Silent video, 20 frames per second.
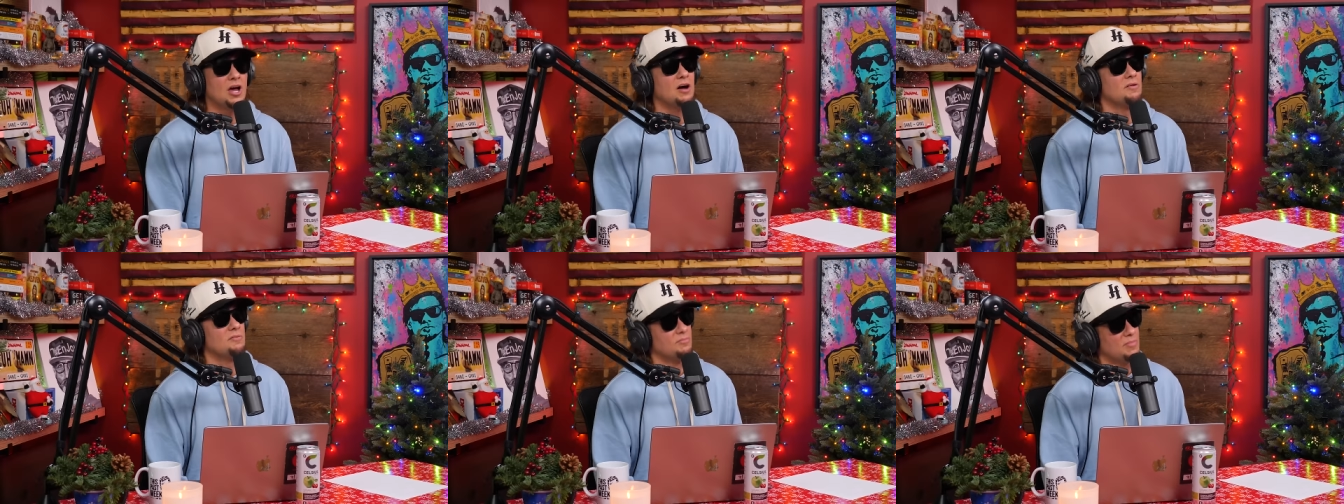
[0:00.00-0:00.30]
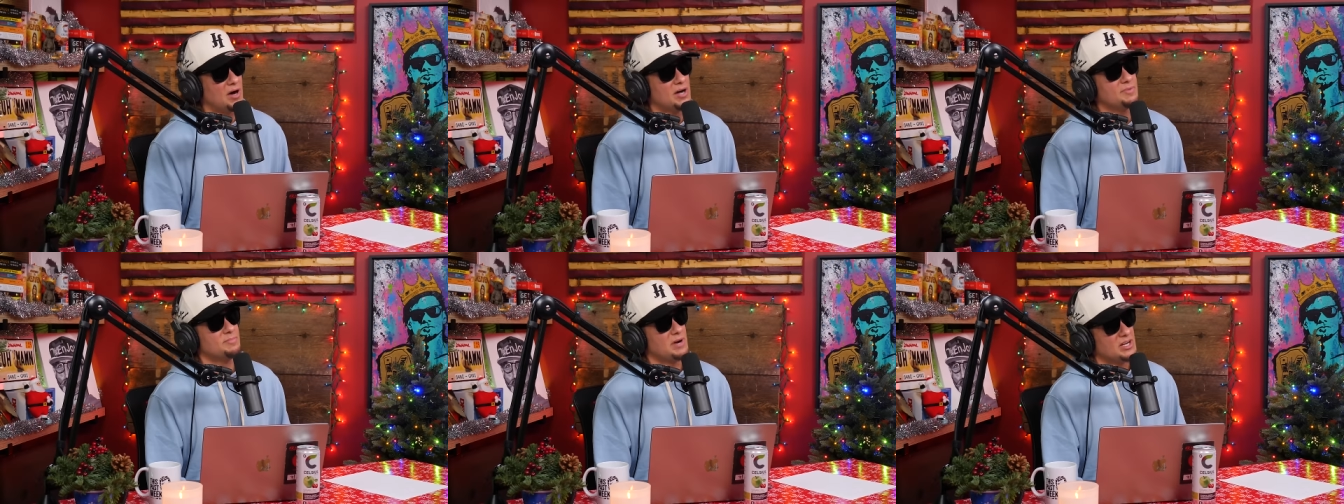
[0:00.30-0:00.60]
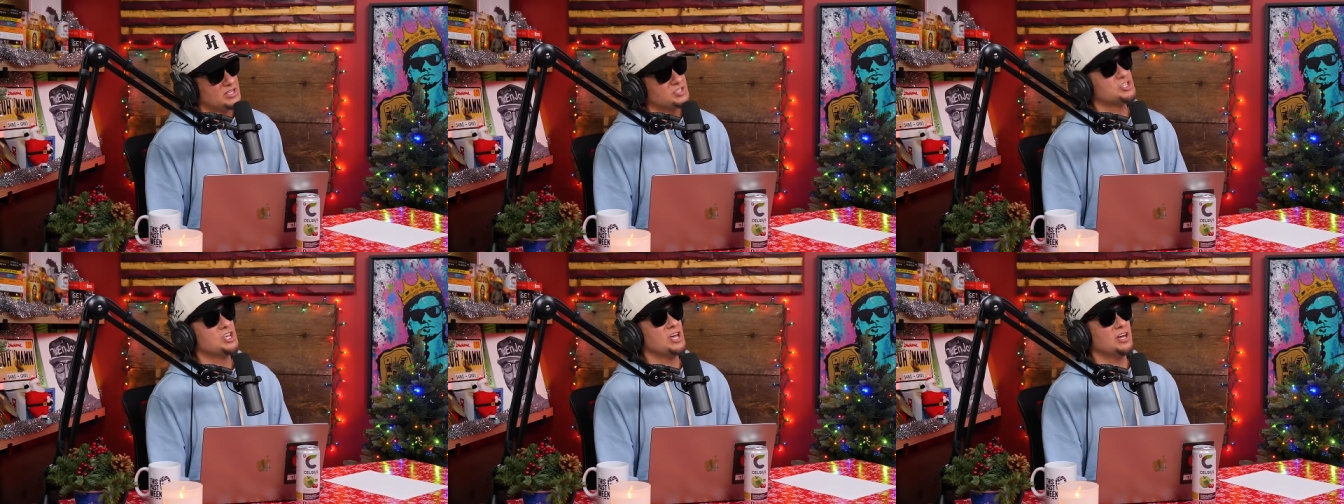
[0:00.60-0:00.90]
Yeah, my,
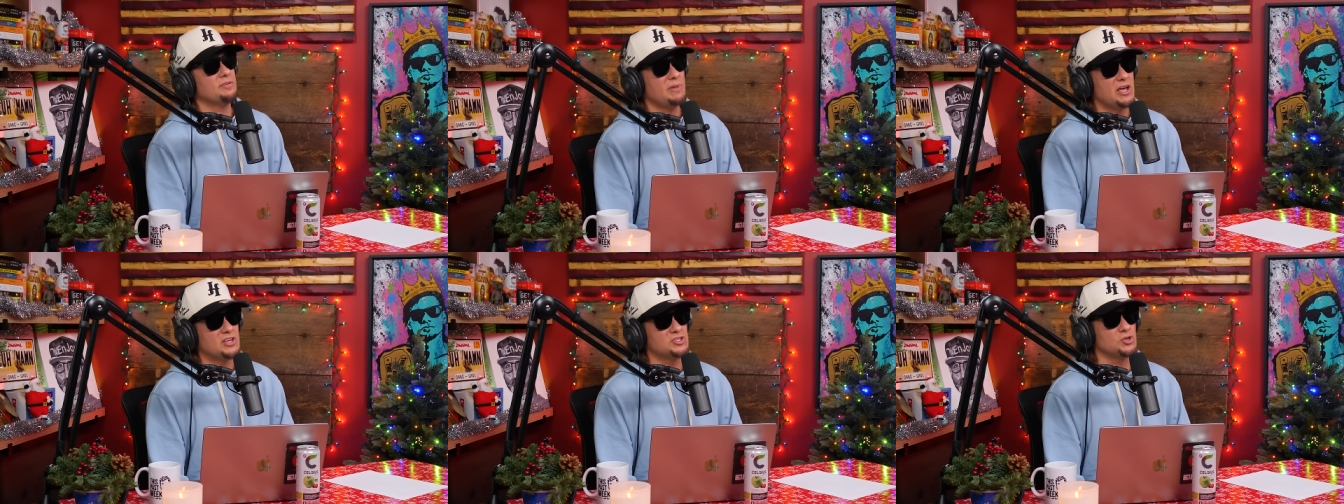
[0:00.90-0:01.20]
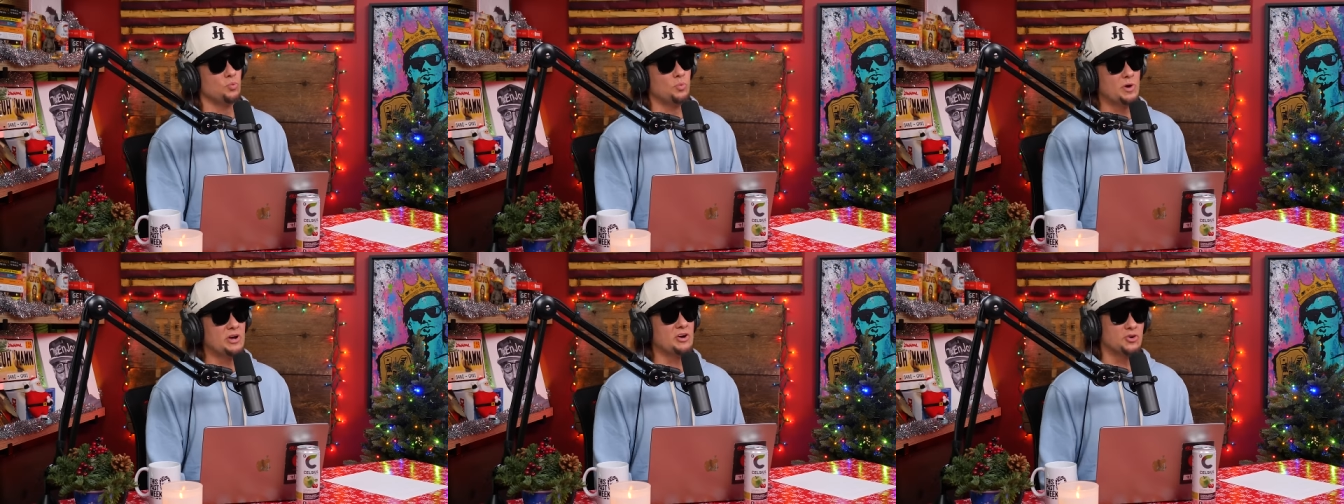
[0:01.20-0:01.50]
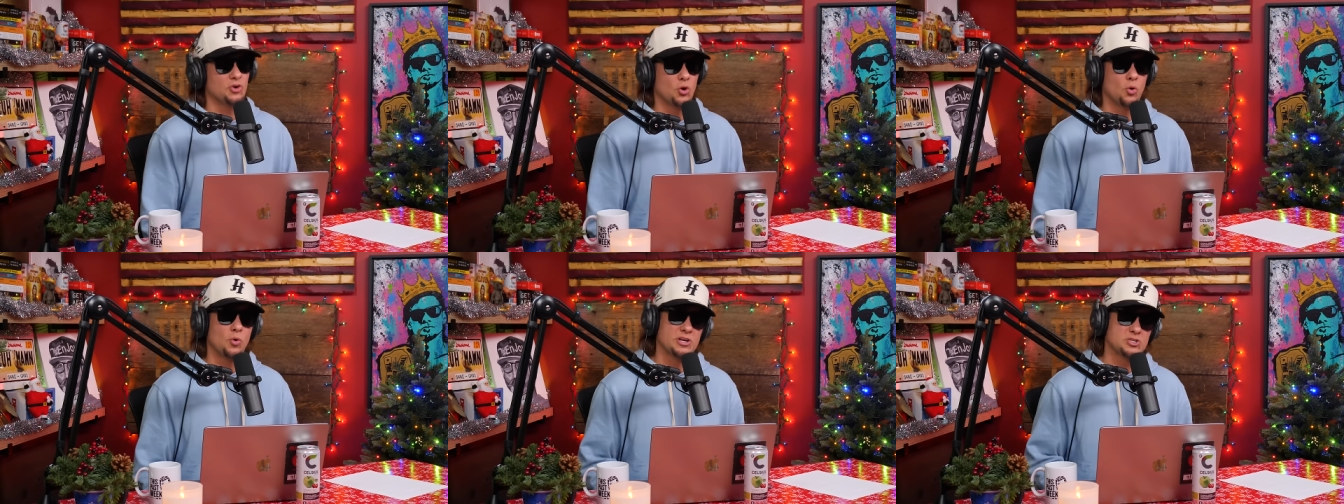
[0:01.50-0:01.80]
my skin makes a
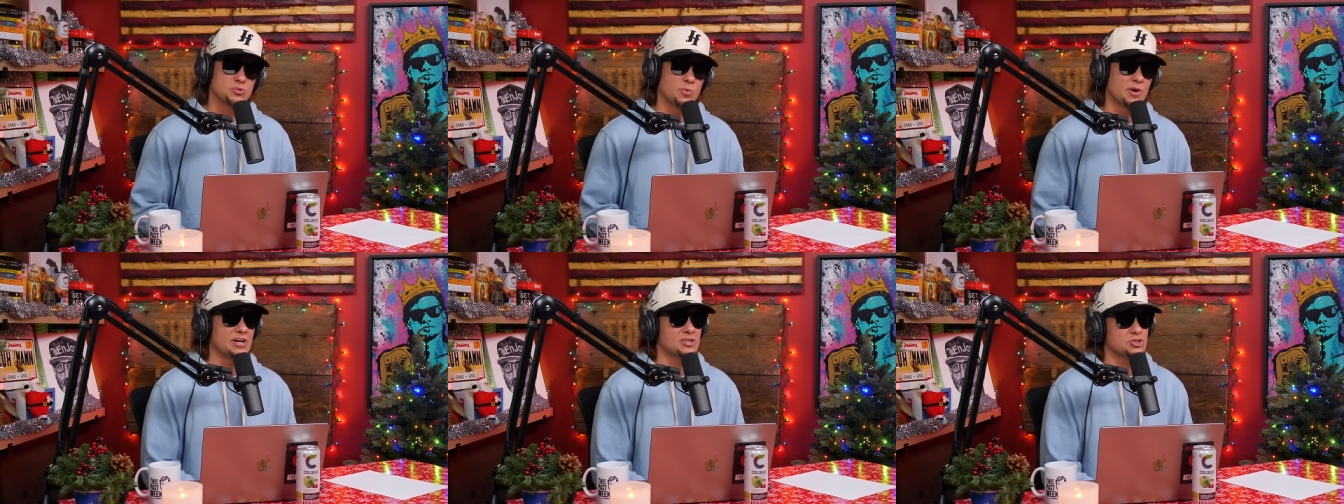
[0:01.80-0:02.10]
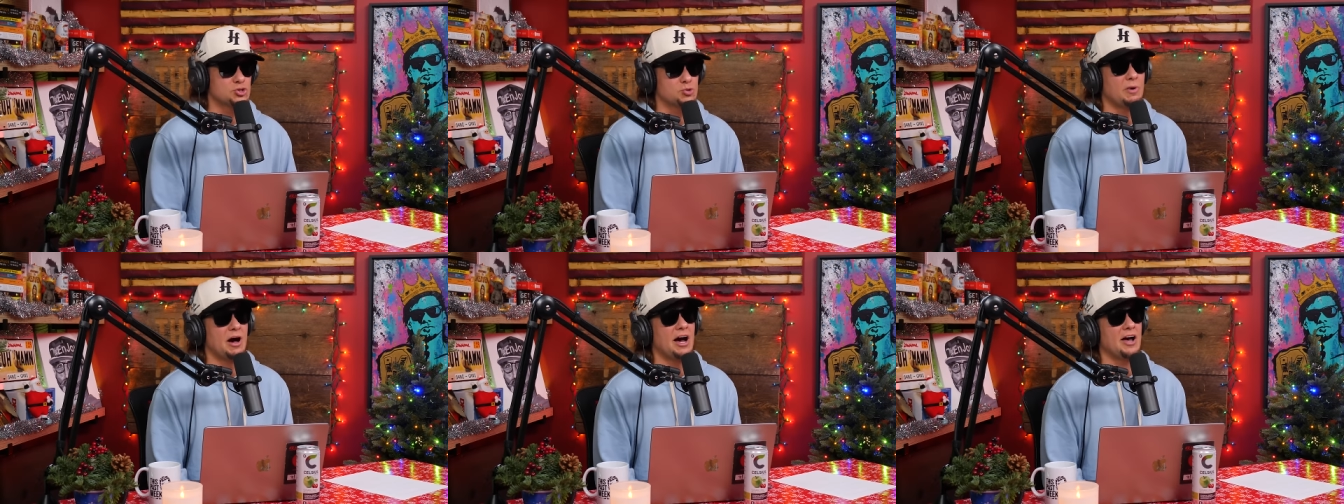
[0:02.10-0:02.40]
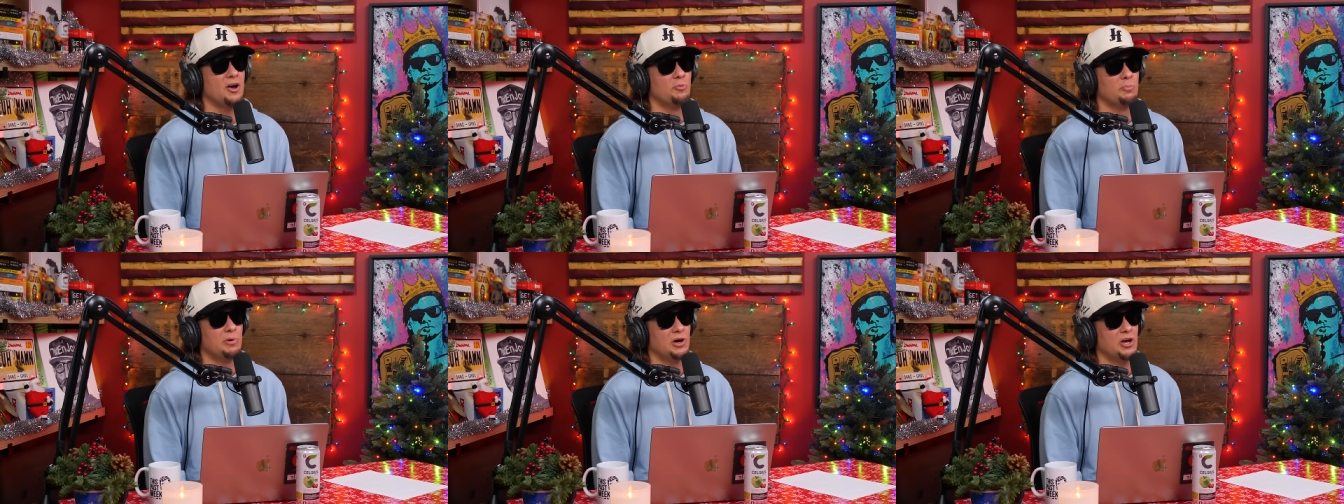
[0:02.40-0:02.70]
weird noise when I smile,